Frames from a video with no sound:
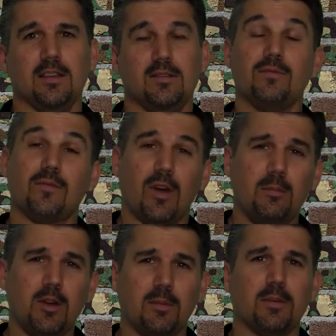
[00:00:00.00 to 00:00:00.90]
is,
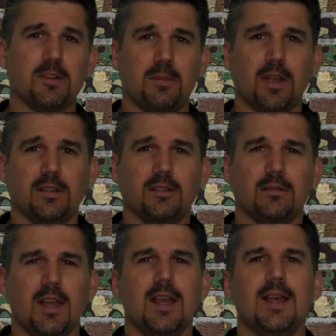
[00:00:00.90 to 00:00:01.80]
from your perspective,
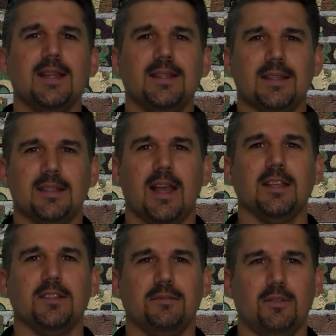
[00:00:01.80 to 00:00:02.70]

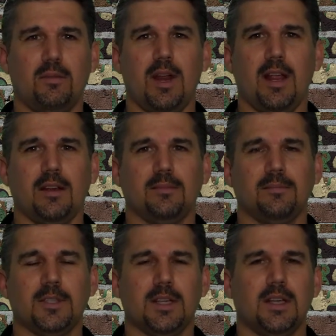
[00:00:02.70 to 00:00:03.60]
decisive terrain.
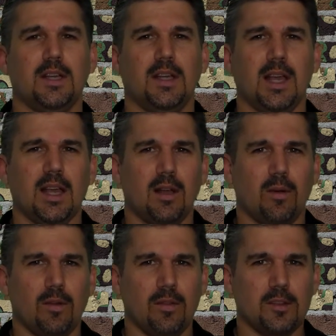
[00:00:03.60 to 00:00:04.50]

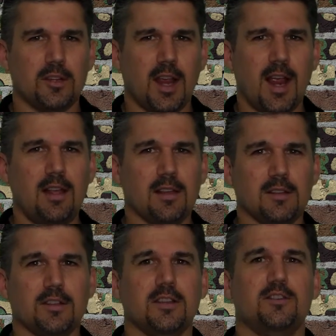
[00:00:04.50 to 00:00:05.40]
The
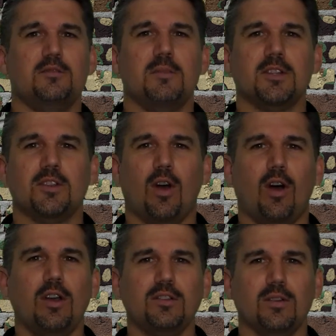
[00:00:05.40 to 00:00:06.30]
challenge is you must
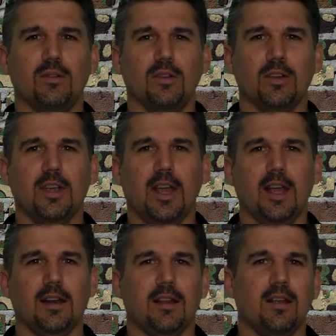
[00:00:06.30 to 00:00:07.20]
also look
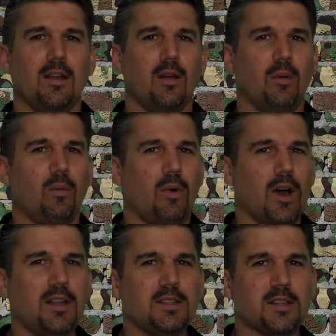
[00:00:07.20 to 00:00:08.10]
at
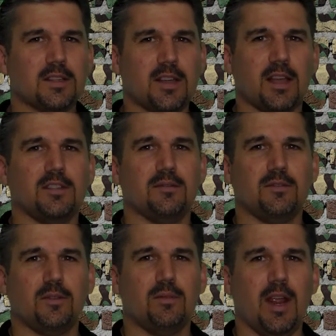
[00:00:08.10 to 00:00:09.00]
what is decisive
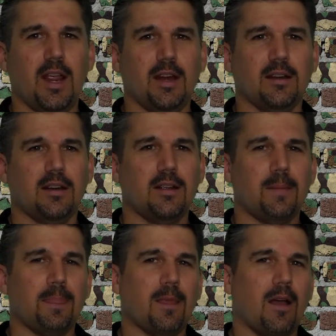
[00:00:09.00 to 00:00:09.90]
terrain
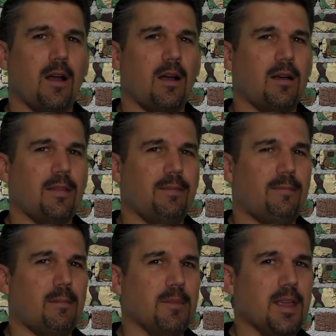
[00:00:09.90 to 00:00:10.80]

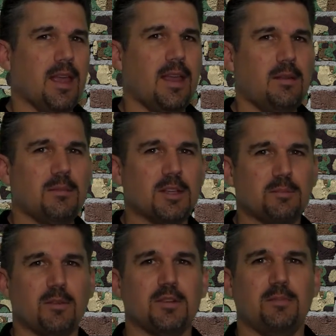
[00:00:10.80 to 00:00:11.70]
from the enemy's
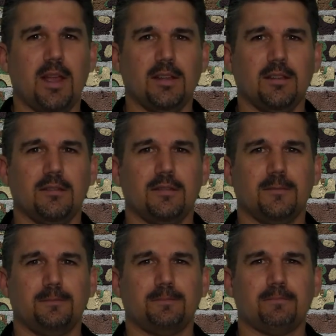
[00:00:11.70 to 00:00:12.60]
perspective.